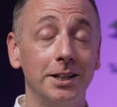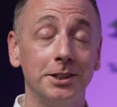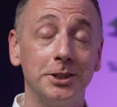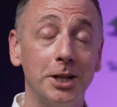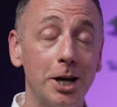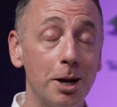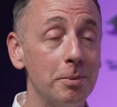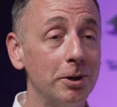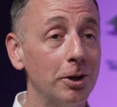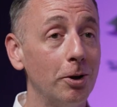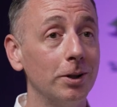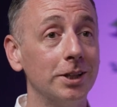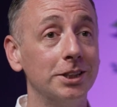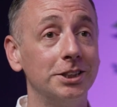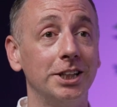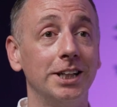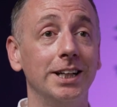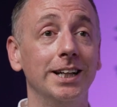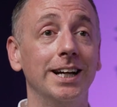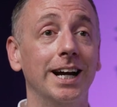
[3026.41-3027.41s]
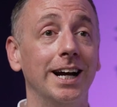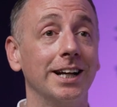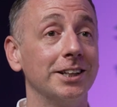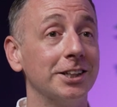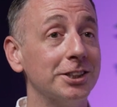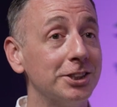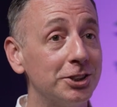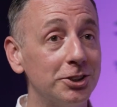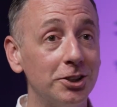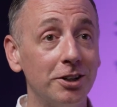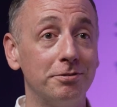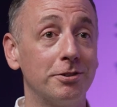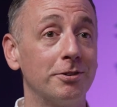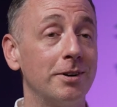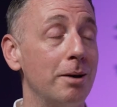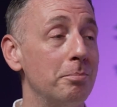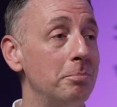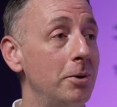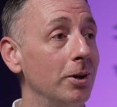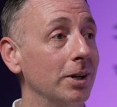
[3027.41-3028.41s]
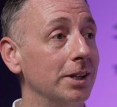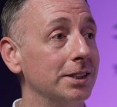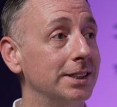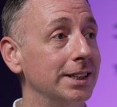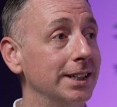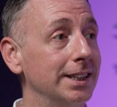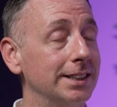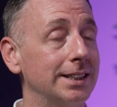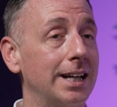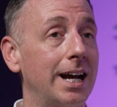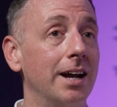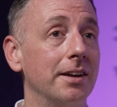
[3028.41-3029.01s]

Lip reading: terminology and the stuff around politics.